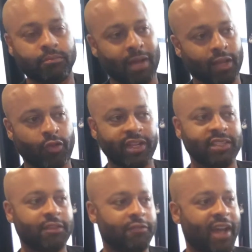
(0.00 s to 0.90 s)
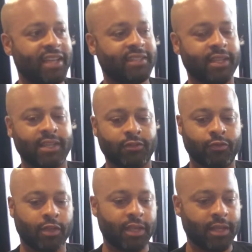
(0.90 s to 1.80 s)
My greatest advice is
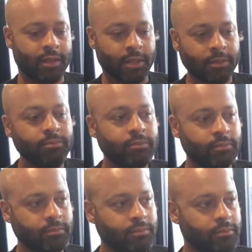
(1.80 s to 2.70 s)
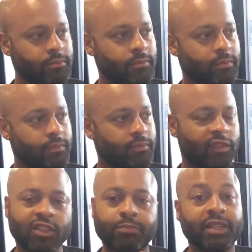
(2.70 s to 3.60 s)
really
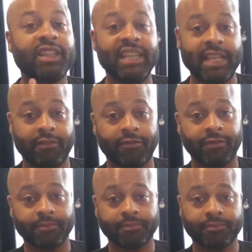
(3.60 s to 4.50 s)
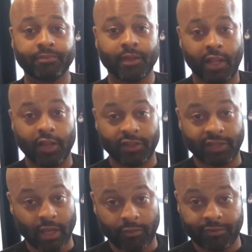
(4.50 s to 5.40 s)
just believe in
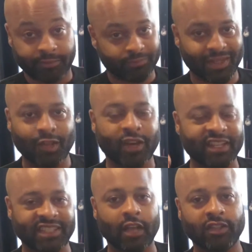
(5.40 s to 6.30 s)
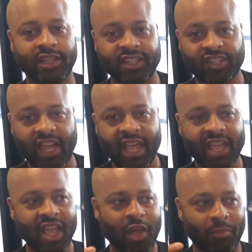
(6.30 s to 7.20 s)
yourself. I know that sounds cliche,
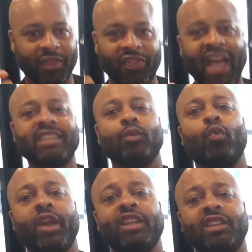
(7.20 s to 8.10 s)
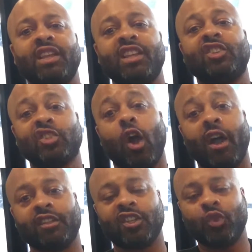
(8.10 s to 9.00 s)
but that's where it starts,
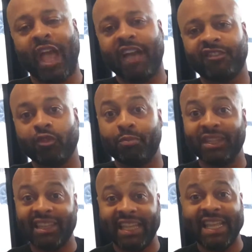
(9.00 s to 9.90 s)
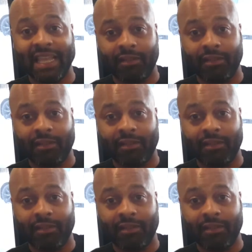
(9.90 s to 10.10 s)
because you have to believe